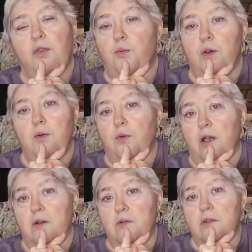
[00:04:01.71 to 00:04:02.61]
three
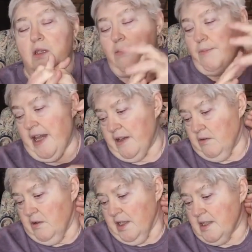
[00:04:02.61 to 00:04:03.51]
rows of the
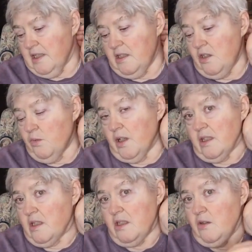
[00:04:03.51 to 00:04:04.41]
pattern. I said, do you want
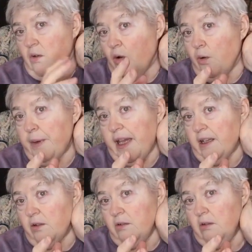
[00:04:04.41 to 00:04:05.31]
us to do the whole
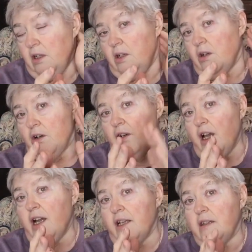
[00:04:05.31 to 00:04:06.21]
pattern or
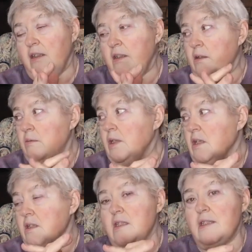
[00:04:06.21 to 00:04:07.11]
not?
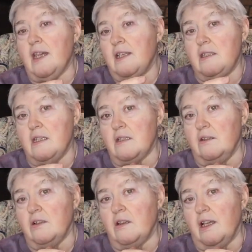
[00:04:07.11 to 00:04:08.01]
Because this hat doesn't
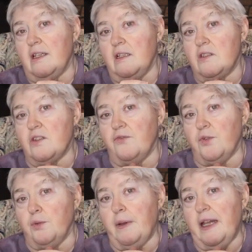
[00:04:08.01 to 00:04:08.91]
look like it's the
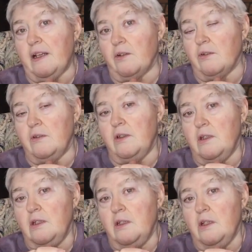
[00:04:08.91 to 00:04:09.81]
full pattern.
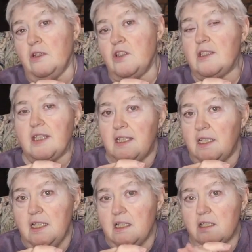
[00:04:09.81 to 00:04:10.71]
She said,
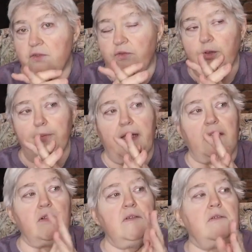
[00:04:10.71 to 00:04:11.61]
it is the full
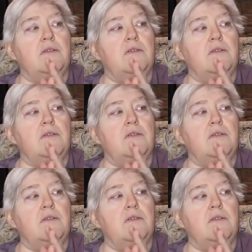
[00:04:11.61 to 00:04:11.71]
pattern.